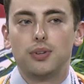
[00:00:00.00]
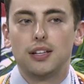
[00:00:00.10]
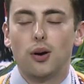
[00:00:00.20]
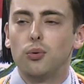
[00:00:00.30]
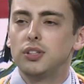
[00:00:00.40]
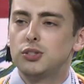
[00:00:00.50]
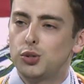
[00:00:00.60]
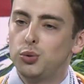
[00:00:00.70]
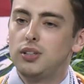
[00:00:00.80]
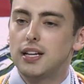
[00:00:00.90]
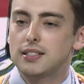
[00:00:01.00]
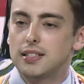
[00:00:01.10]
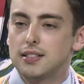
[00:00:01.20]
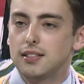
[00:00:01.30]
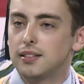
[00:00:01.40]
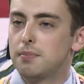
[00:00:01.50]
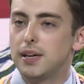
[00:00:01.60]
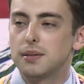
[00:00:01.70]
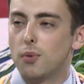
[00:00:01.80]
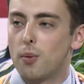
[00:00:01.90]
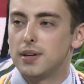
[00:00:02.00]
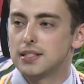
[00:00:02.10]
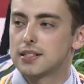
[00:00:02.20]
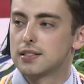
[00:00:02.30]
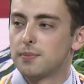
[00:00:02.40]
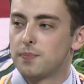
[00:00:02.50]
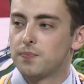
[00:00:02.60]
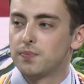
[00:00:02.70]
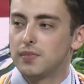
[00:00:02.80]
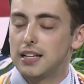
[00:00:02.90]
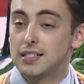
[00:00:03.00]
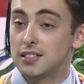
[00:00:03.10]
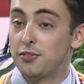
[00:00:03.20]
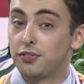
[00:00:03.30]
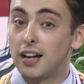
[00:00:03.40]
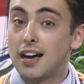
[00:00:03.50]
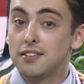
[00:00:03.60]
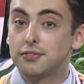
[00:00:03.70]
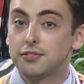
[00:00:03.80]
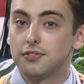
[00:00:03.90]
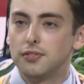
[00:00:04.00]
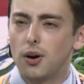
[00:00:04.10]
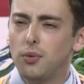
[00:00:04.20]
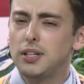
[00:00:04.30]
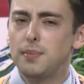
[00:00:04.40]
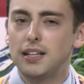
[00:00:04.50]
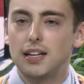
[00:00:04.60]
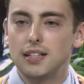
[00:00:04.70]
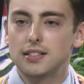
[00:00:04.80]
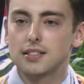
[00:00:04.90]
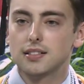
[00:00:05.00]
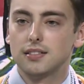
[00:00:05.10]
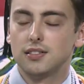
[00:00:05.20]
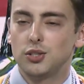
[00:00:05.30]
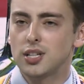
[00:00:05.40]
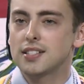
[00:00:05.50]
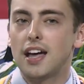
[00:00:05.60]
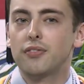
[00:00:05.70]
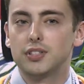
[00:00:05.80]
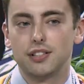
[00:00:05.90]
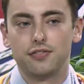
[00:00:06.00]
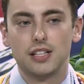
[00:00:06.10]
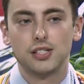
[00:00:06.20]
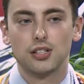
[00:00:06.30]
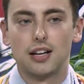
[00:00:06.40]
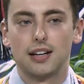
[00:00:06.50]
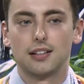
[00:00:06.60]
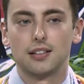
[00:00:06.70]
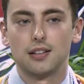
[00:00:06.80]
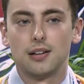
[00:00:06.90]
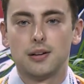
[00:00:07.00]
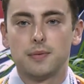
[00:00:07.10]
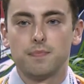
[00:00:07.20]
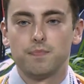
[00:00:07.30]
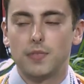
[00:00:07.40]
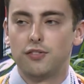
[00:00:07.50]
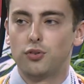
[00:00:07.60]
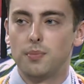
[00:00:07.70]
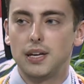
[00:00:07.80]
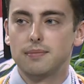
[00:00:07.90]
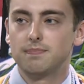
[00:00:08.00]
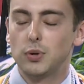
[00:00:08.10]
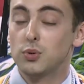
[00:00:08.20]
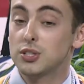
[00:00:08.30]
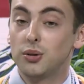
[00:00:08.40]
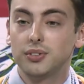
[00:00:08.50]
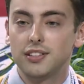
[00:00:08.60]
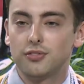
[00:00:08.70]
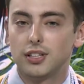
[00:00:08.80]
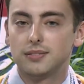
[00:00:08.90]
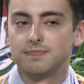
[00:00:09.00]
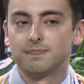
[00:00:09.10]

we only truly exist in the big moments. It's as if life only begins just after the finish line. And for me, it was no different.